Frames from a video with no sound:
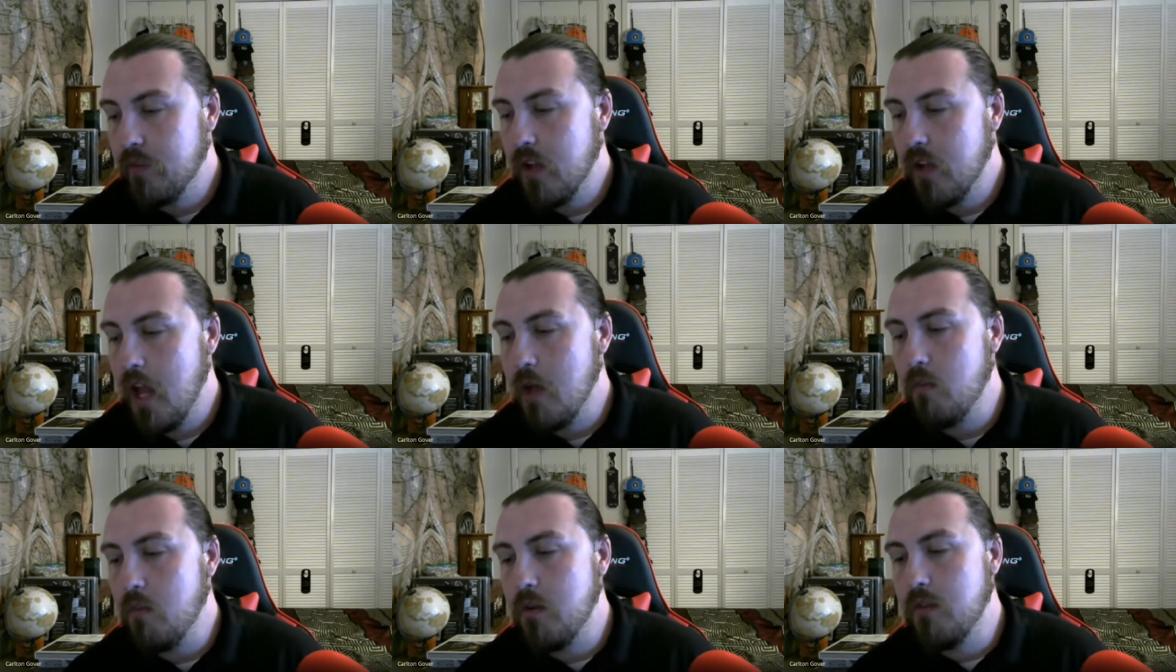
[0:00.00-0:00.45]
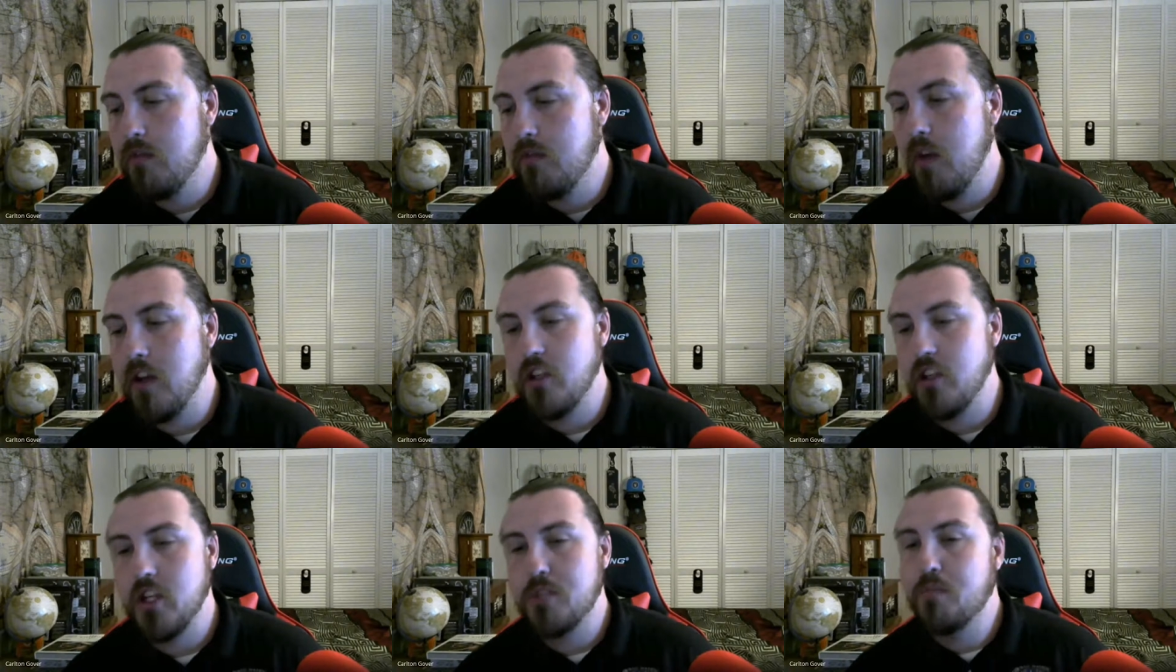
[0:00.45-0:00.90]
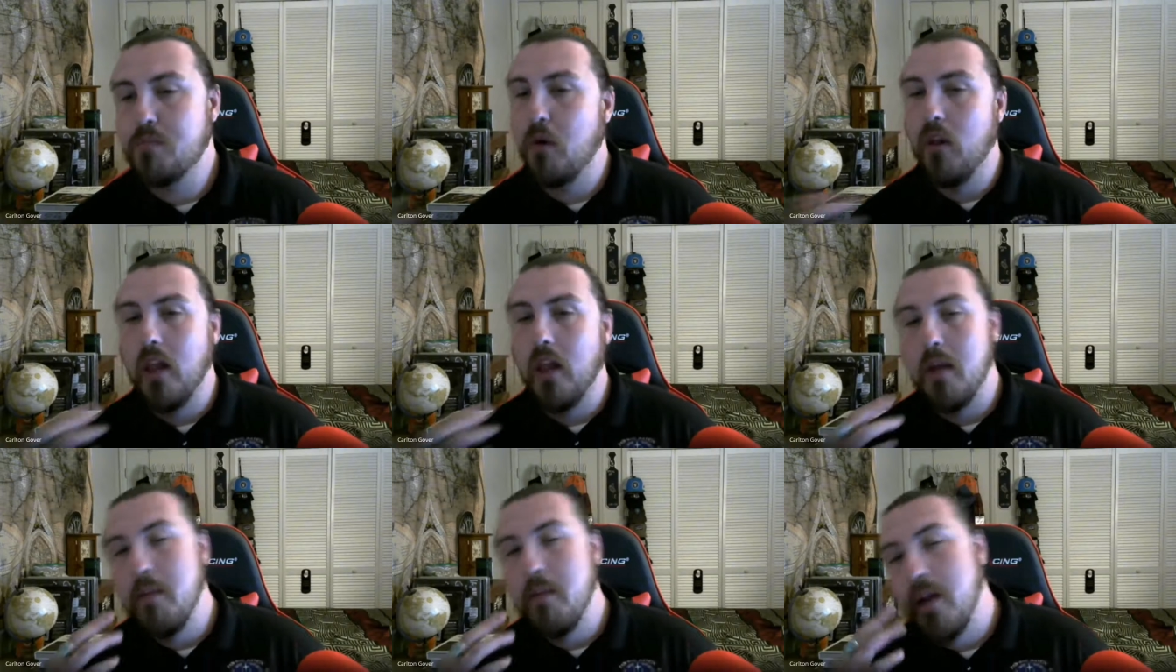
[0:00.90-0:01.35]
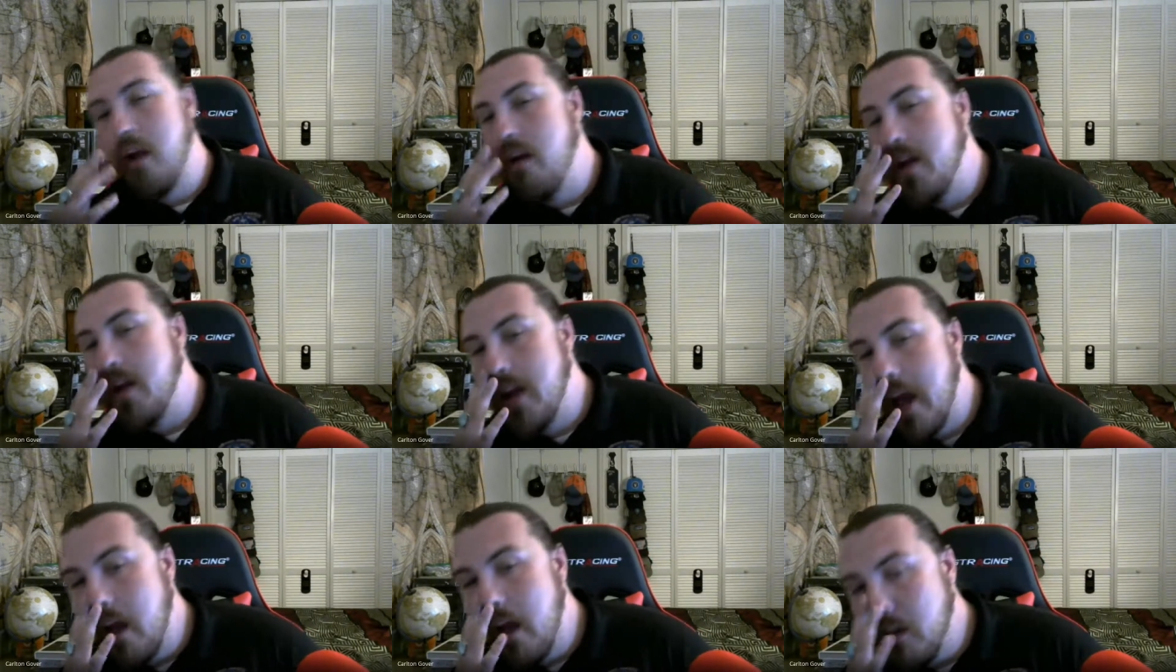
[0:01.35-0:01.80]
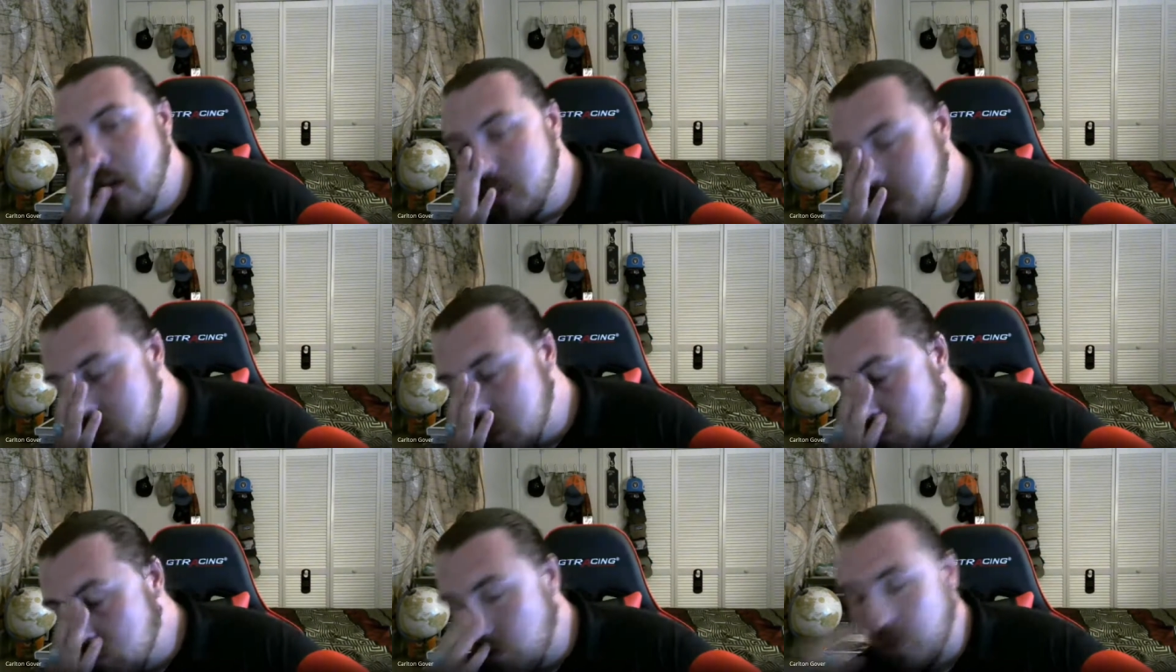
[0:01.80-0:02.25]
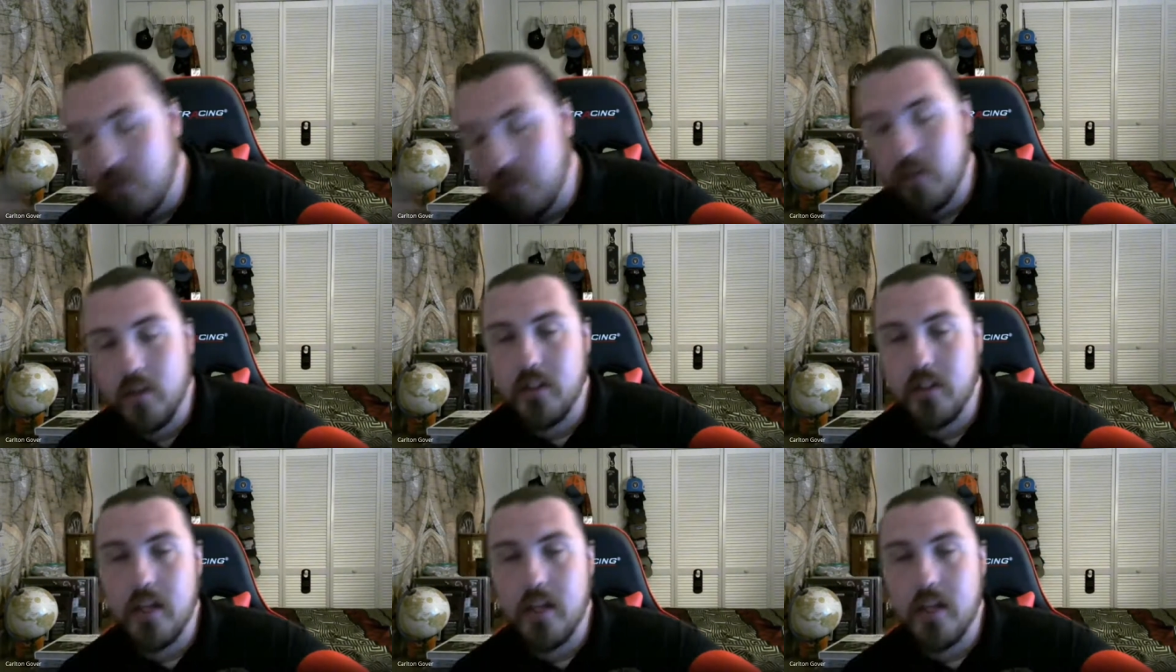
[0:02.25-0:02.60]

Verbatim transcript: and we've and just preliminary analysis with the